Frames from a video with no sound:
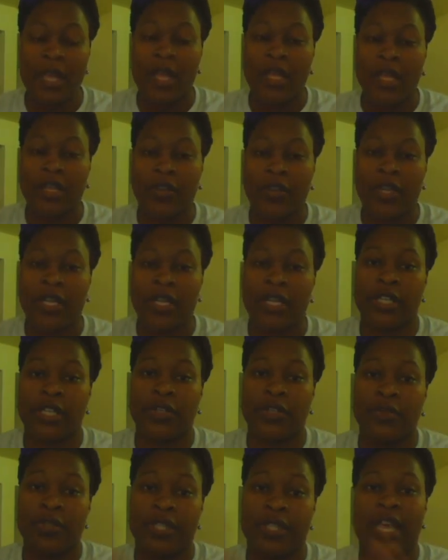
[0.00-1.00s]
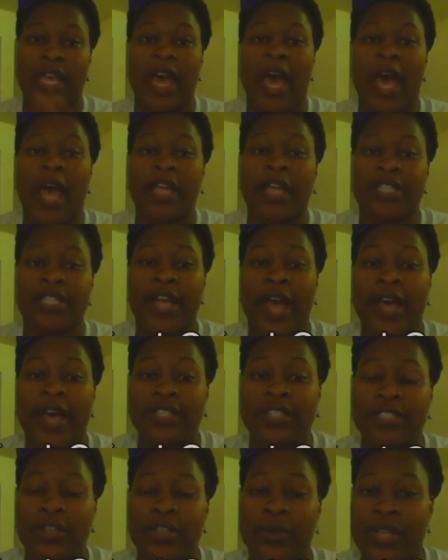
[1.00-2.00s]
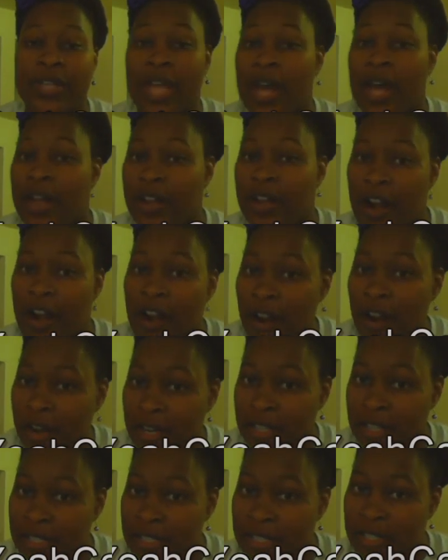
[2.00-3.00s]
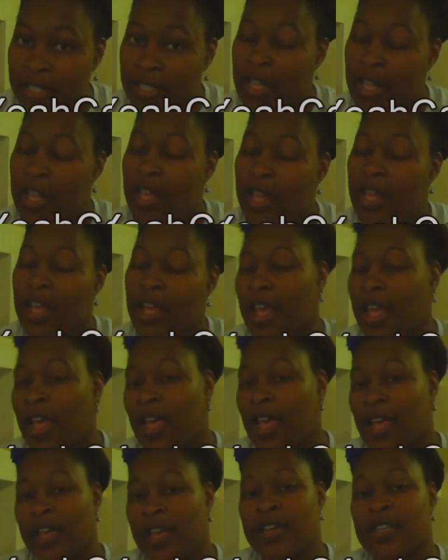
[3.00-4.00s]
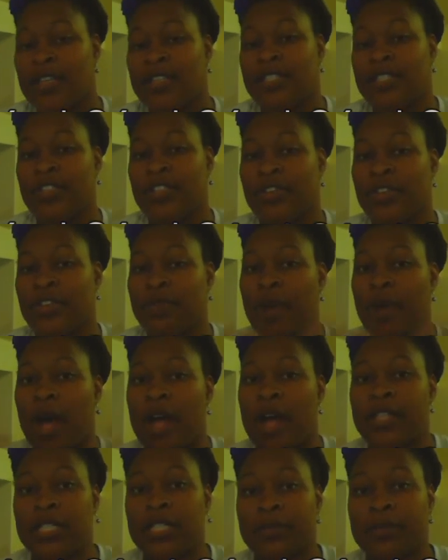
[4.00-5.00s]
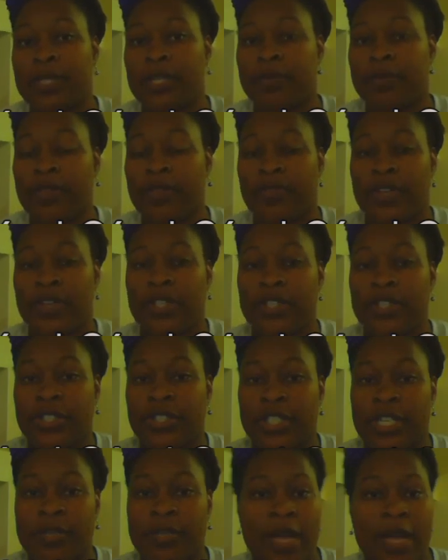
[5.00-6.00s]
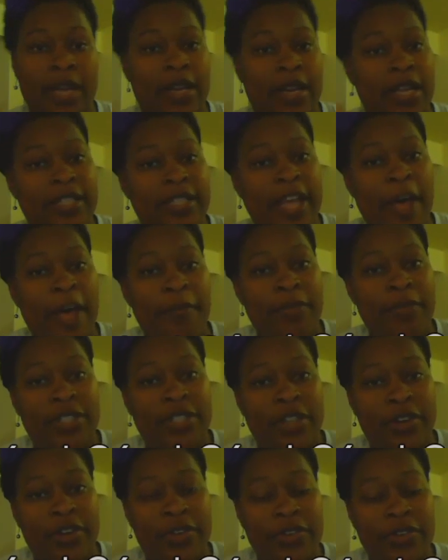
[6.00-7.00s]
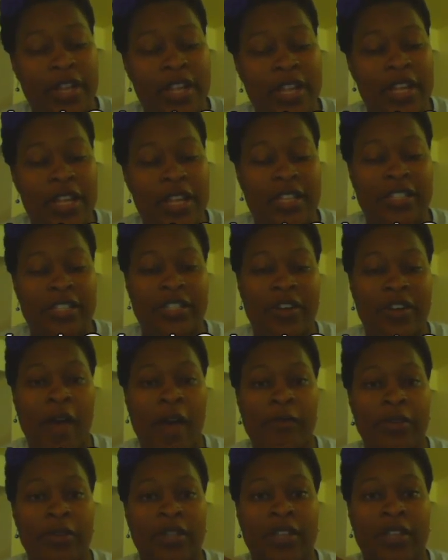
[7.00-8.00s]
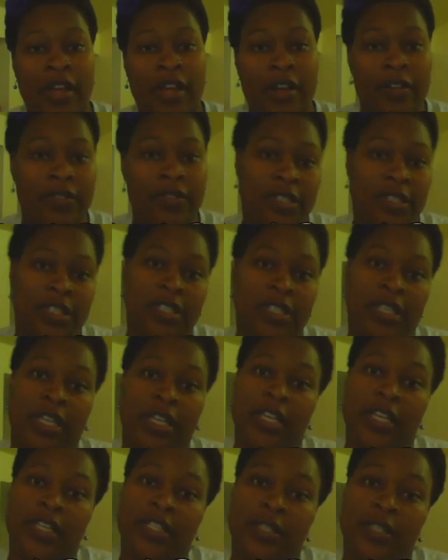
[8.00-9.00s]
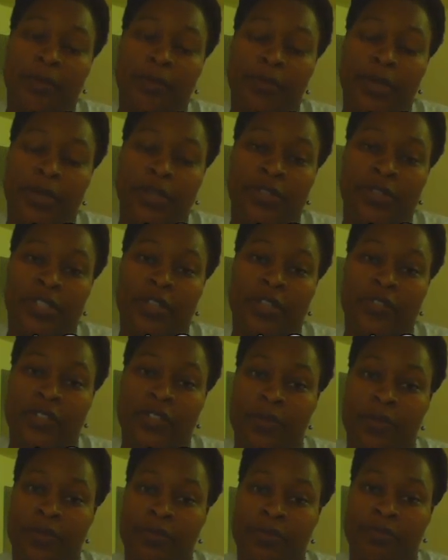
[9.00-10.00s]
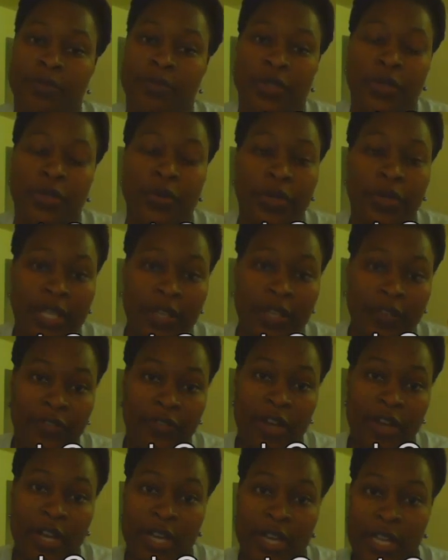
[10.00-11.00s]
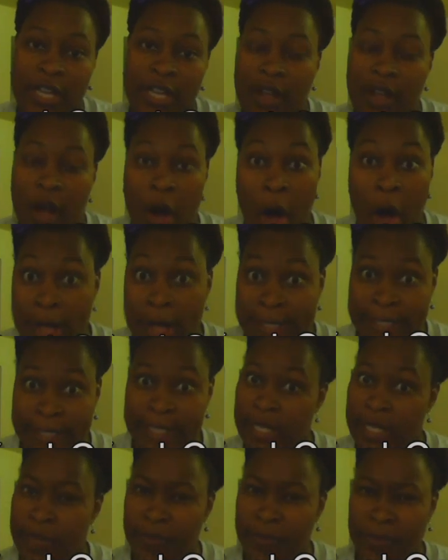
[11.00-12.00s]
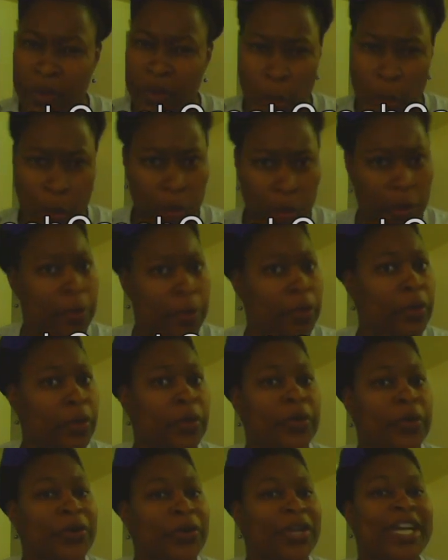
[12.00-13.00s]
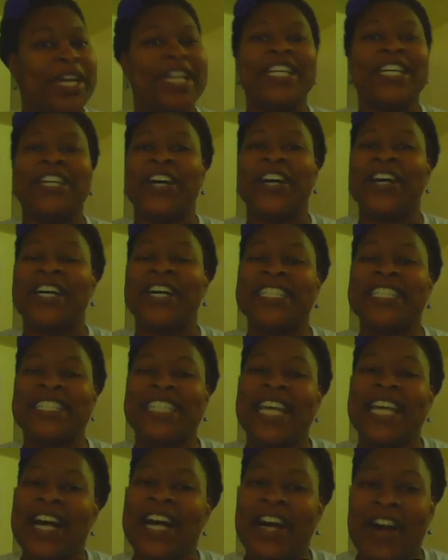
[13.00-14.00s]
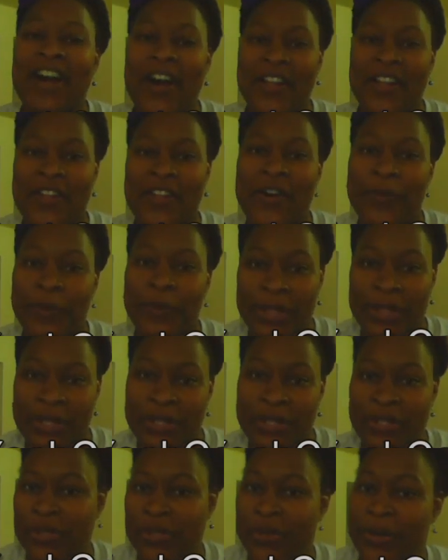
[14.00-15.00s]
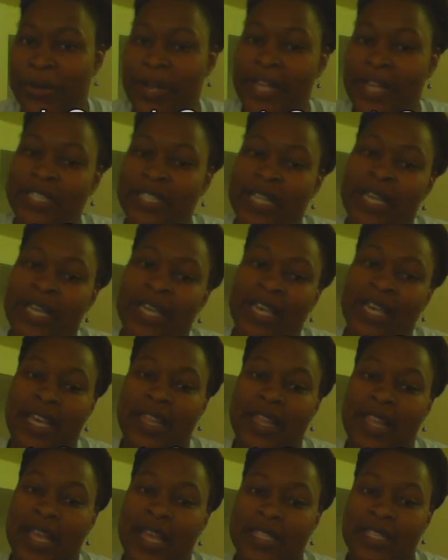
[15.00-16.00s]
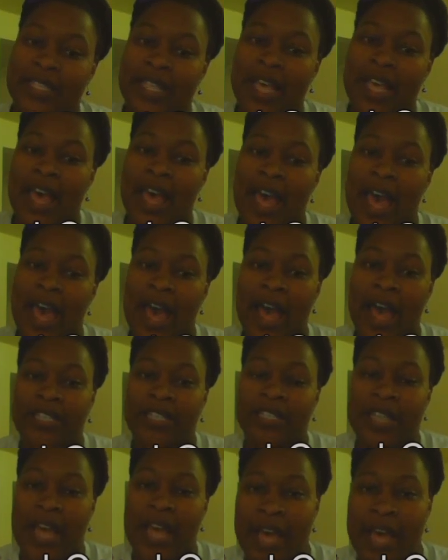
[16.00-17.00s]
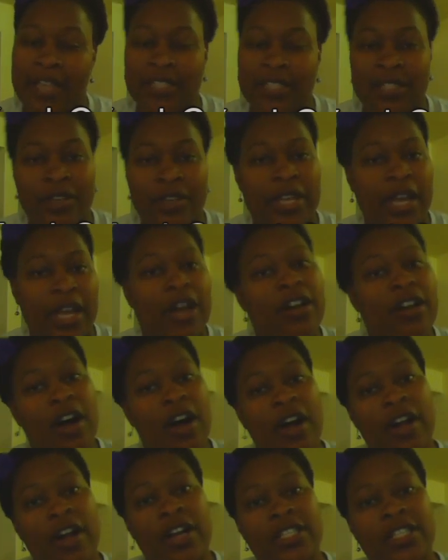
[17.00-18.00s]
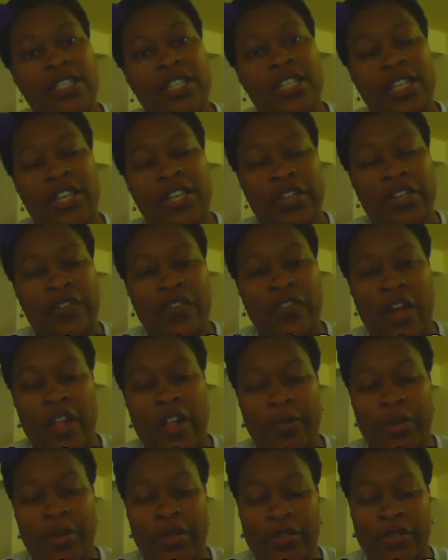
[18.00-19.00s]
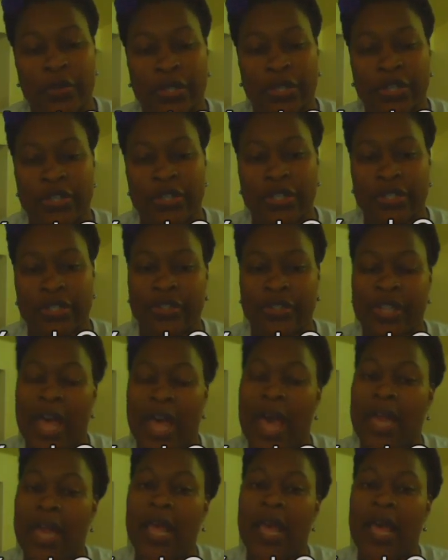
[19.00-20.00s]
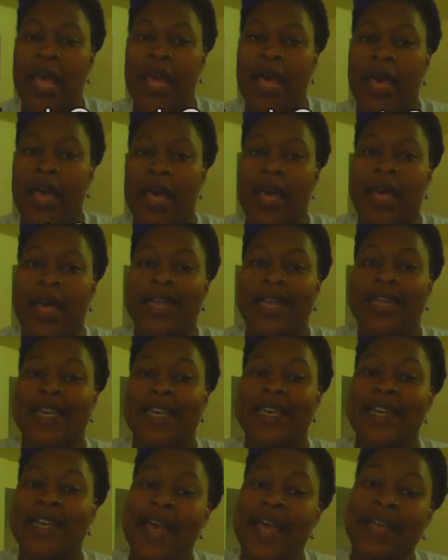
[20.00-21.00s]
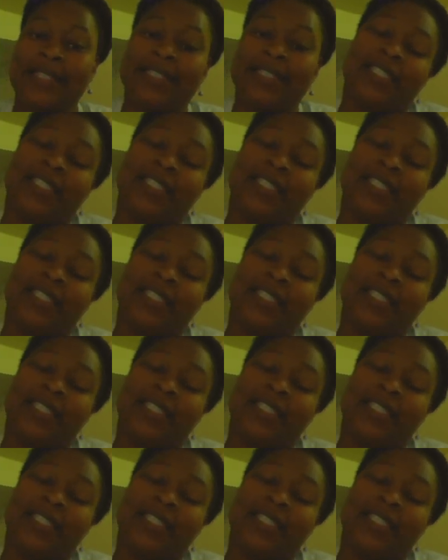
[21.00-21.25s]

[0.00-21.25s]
You can use the hashtag SoYeahCards, and you can possibly be featured in my next episode. So I would love to see some pictures of some kooky, funny, awesome, horrible greeting cards along with your stories. Again, that's hashtag SoYeahCards. You can follow me on Twitter to do that. Next